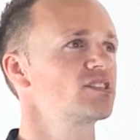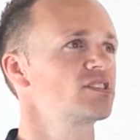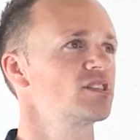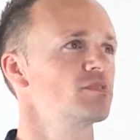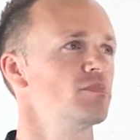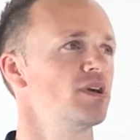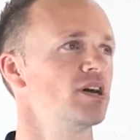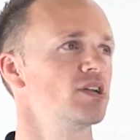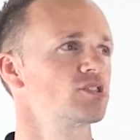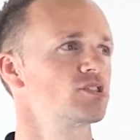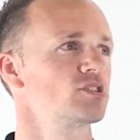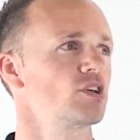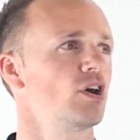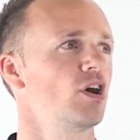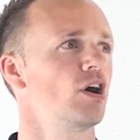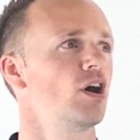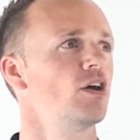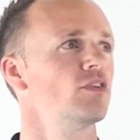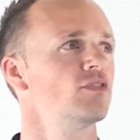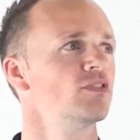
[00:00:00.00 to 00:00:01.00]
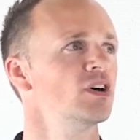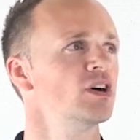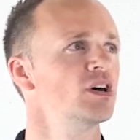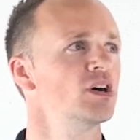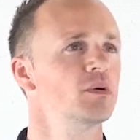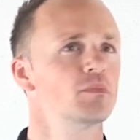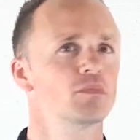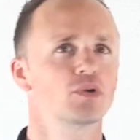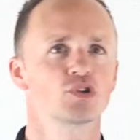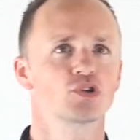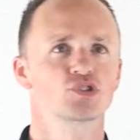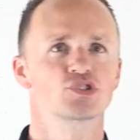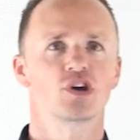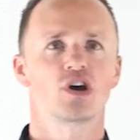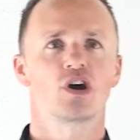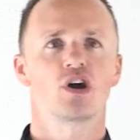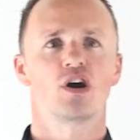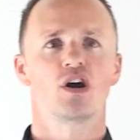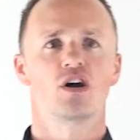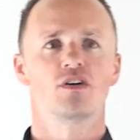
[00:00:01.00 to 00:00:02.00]
to the minus 1/2 plus
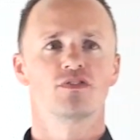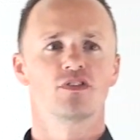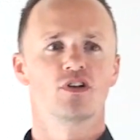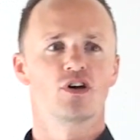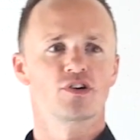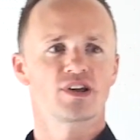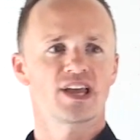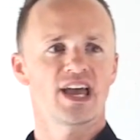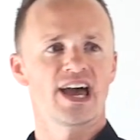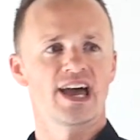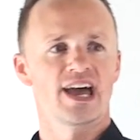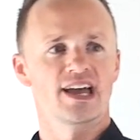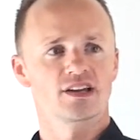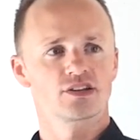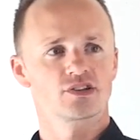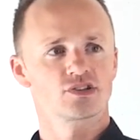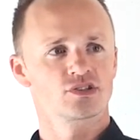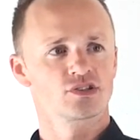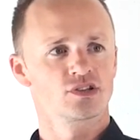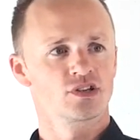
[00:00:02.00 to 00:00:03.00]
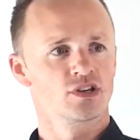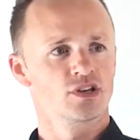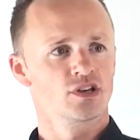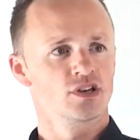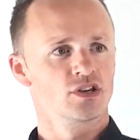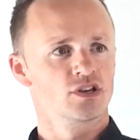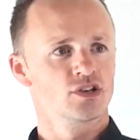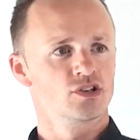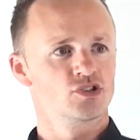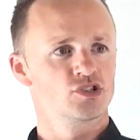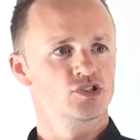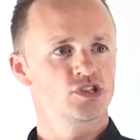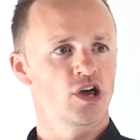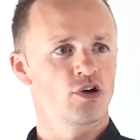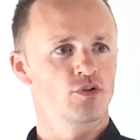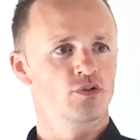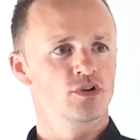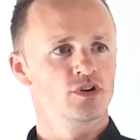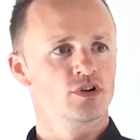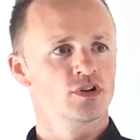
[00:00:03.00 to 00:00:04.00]
1/2 log x.
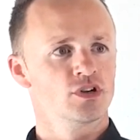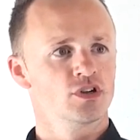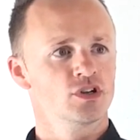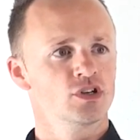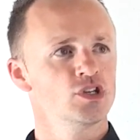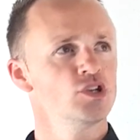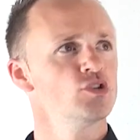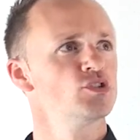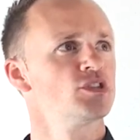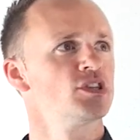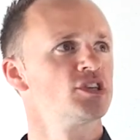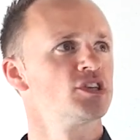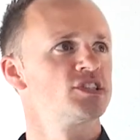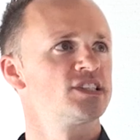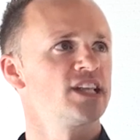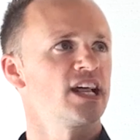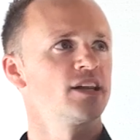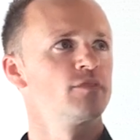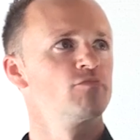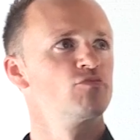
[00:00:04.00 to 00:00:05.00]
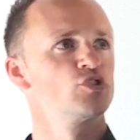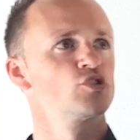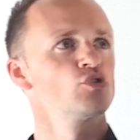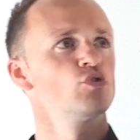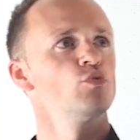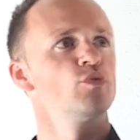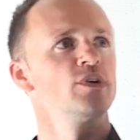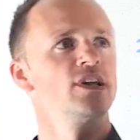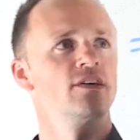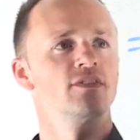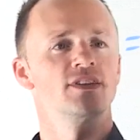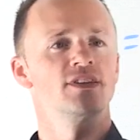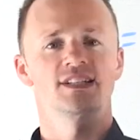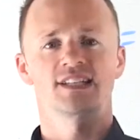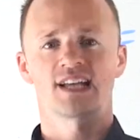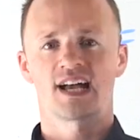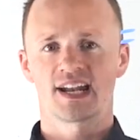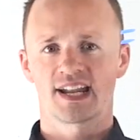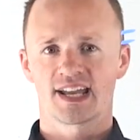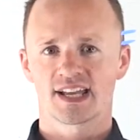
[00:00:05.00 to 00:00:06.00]
So, using the standard result, we know that
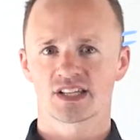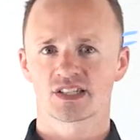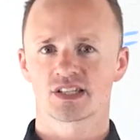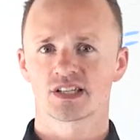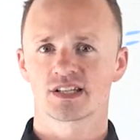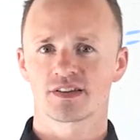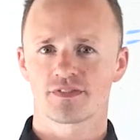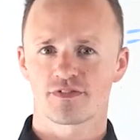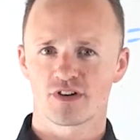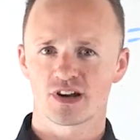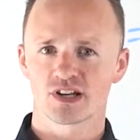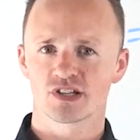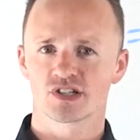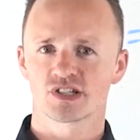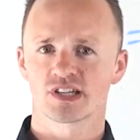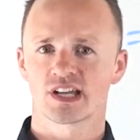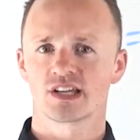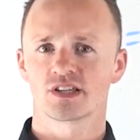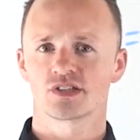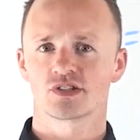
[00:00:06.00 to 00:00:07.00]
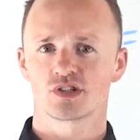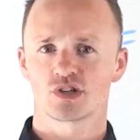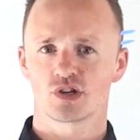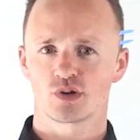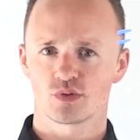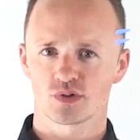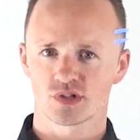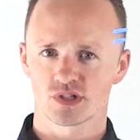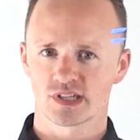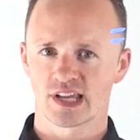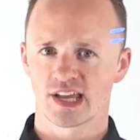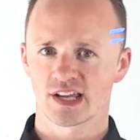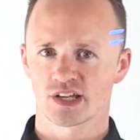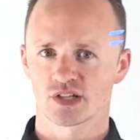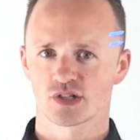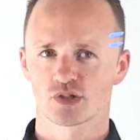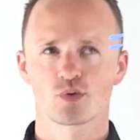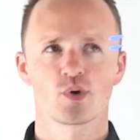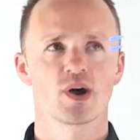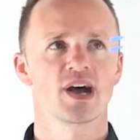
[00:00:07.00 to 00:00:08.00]
tan x differentiates to sec
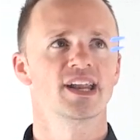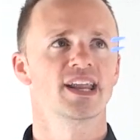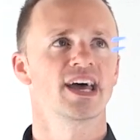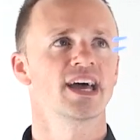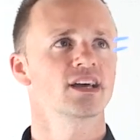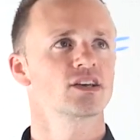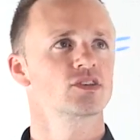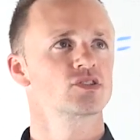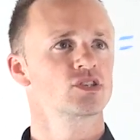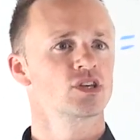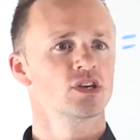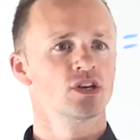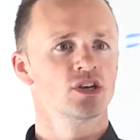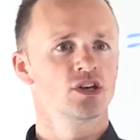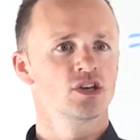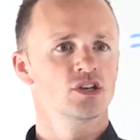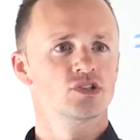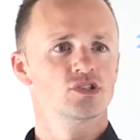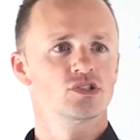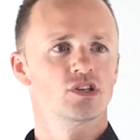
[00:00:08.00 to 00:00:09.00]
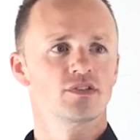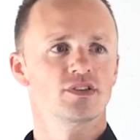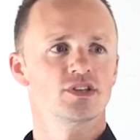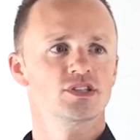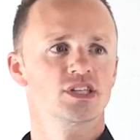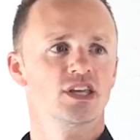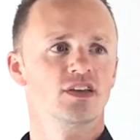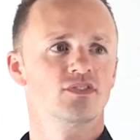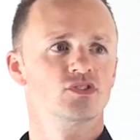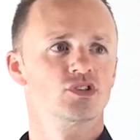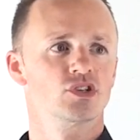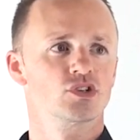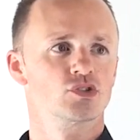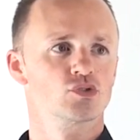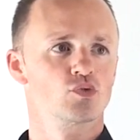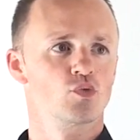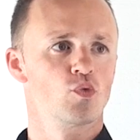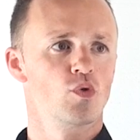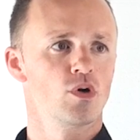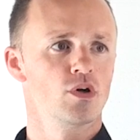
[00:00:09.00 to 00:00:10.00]
squared x. So this gives us
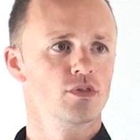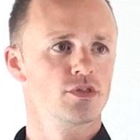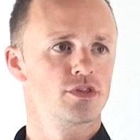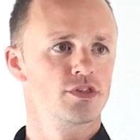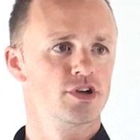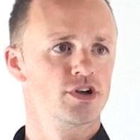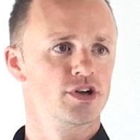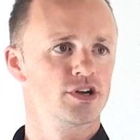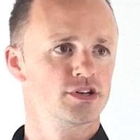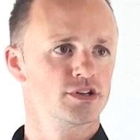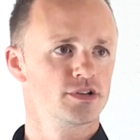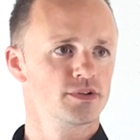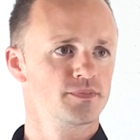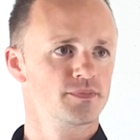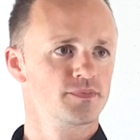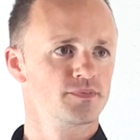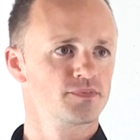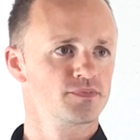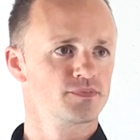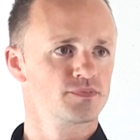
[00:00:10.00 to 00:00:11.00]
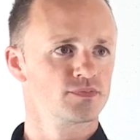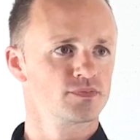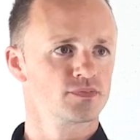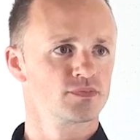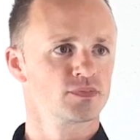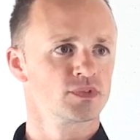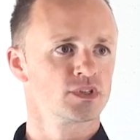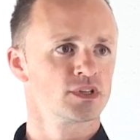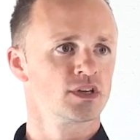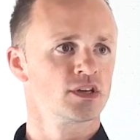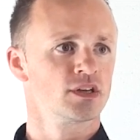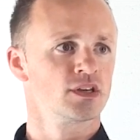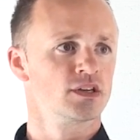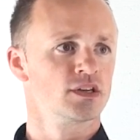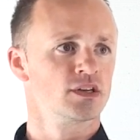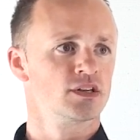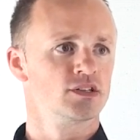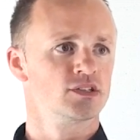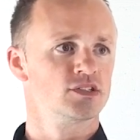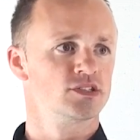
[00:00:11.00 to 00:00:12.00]
1/3
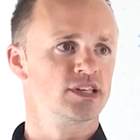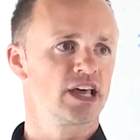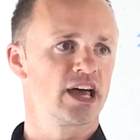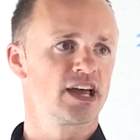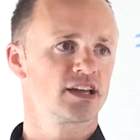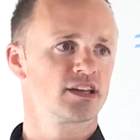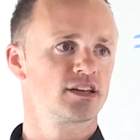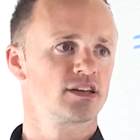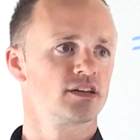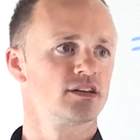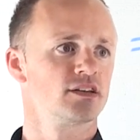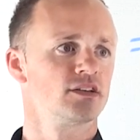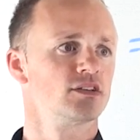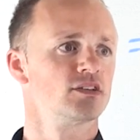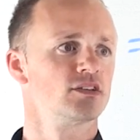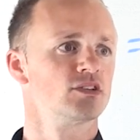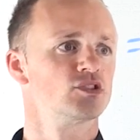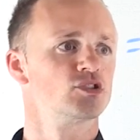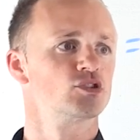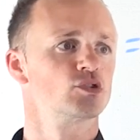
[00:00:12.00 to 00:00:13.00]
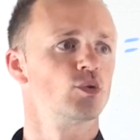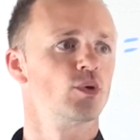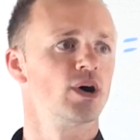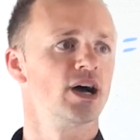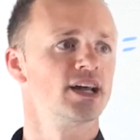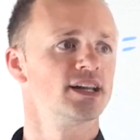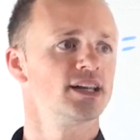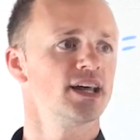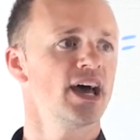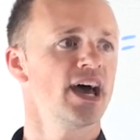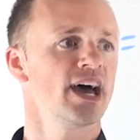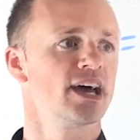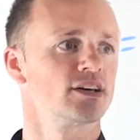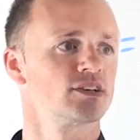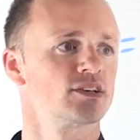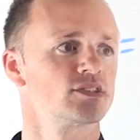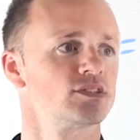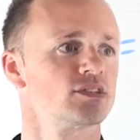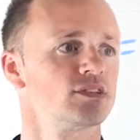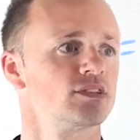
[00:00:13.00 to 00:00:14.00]
sec squared
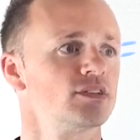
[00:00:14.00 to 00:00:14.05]
x.